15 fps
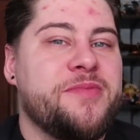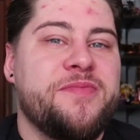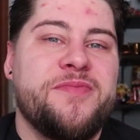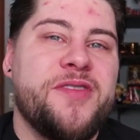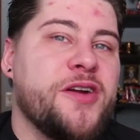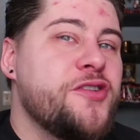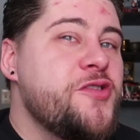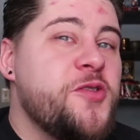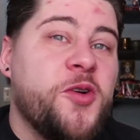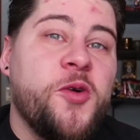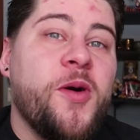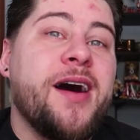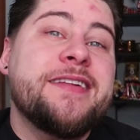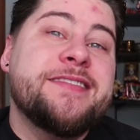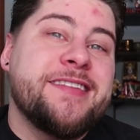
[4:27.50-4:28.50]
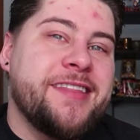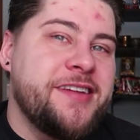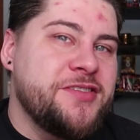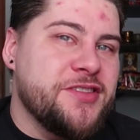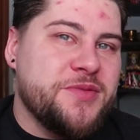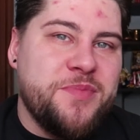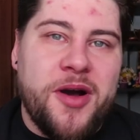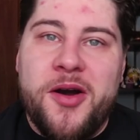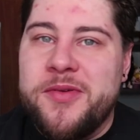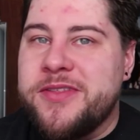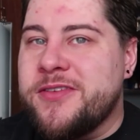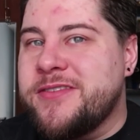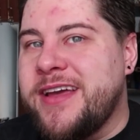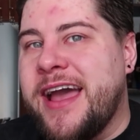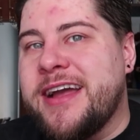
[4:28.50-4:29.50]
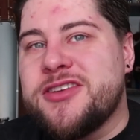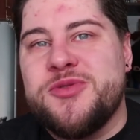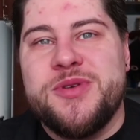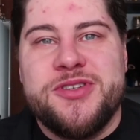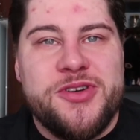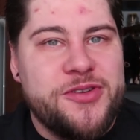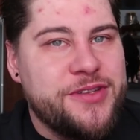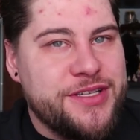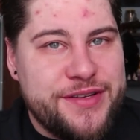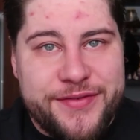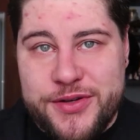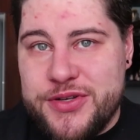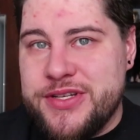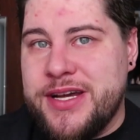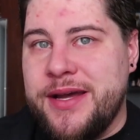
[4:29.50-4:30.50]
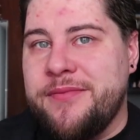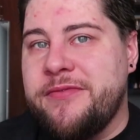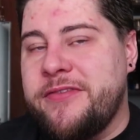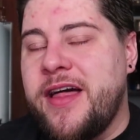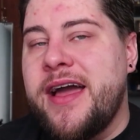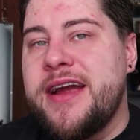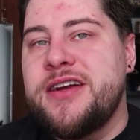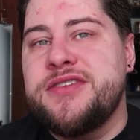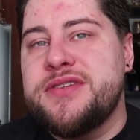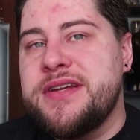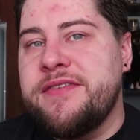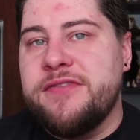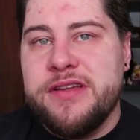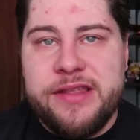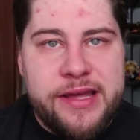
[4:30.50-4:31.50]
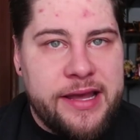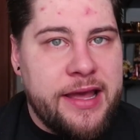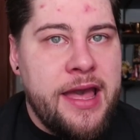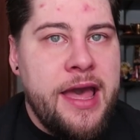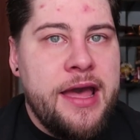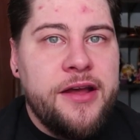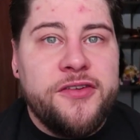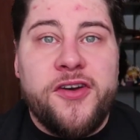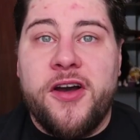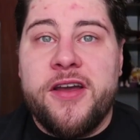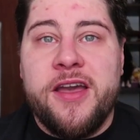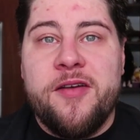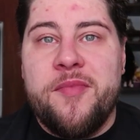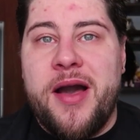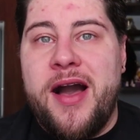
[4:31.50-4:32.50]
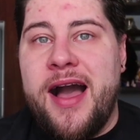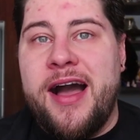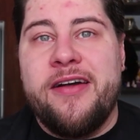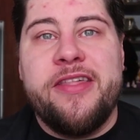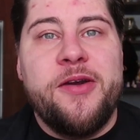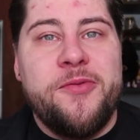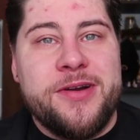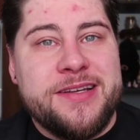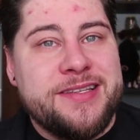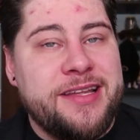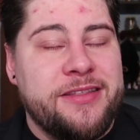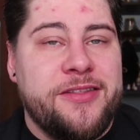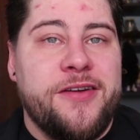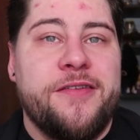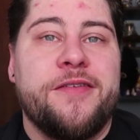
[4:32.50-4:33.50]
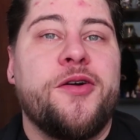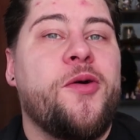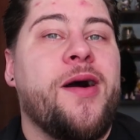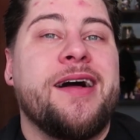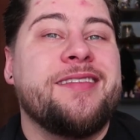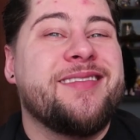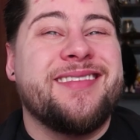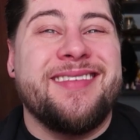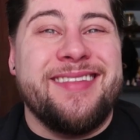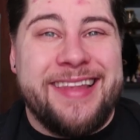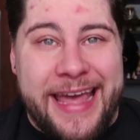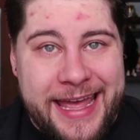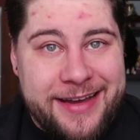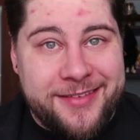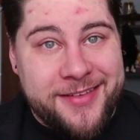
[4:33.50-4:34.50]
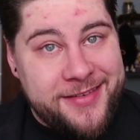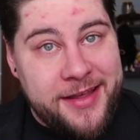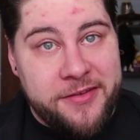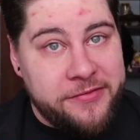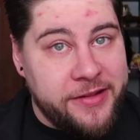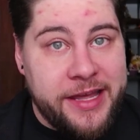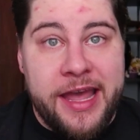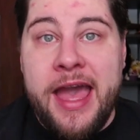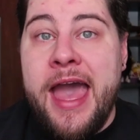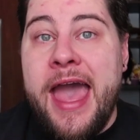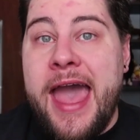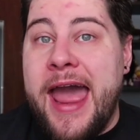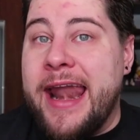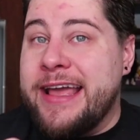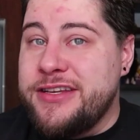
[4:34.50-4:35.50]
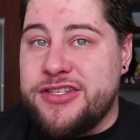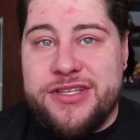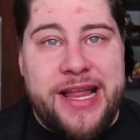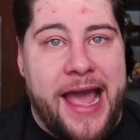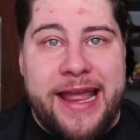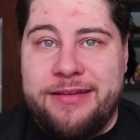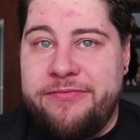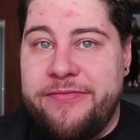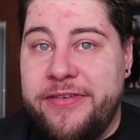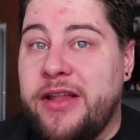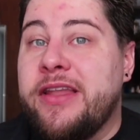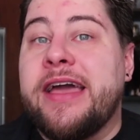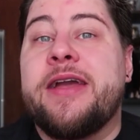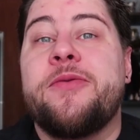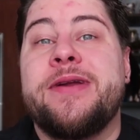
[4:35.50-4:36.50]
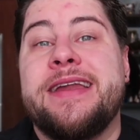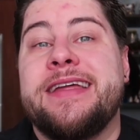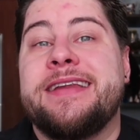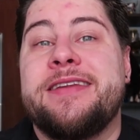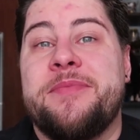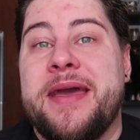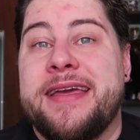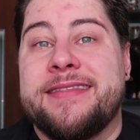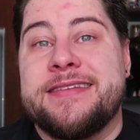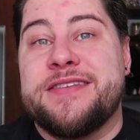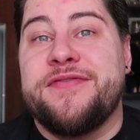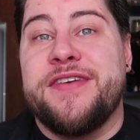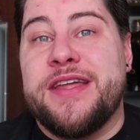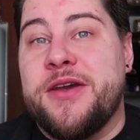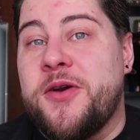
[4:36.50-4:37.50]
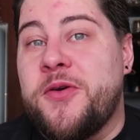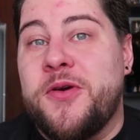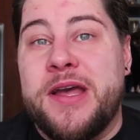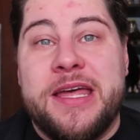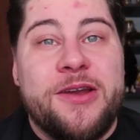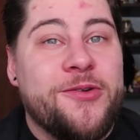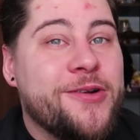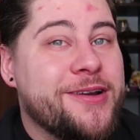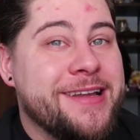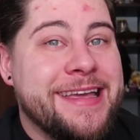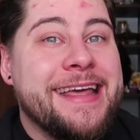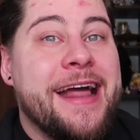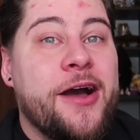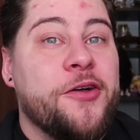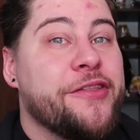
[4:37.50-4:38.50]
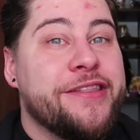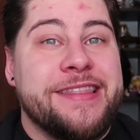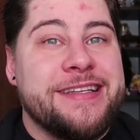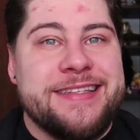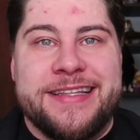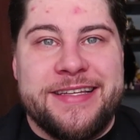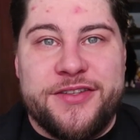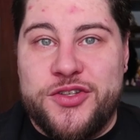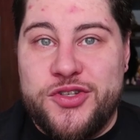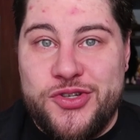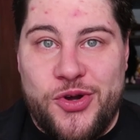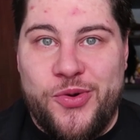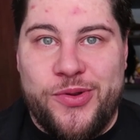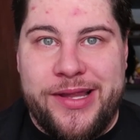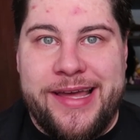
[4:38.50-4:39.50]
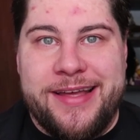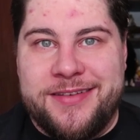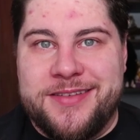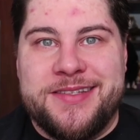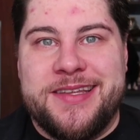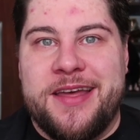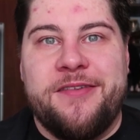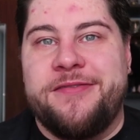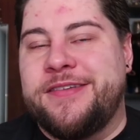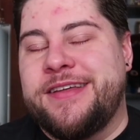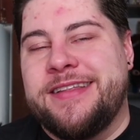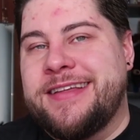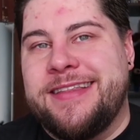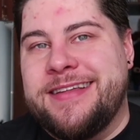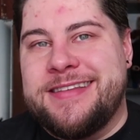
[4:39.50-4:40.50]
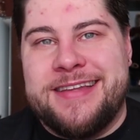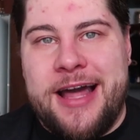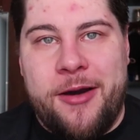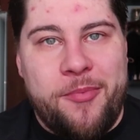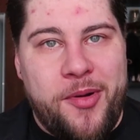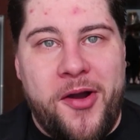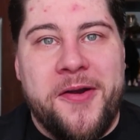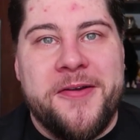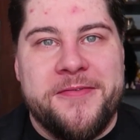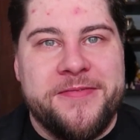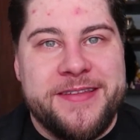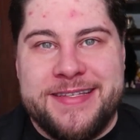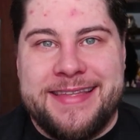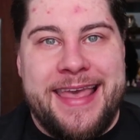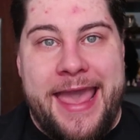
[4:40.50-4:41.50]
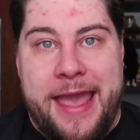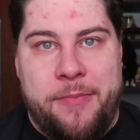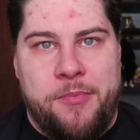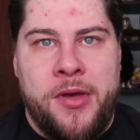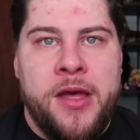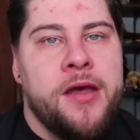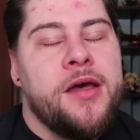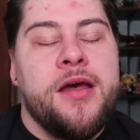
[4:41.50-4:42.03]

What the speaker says: their new quads that they just bought with their tax return, these first-time flyers and everything, talking about how they want to set their quads to land safely. And I felt like we needed to make this video in order to get out that these things don't land safely, that's not part of this game.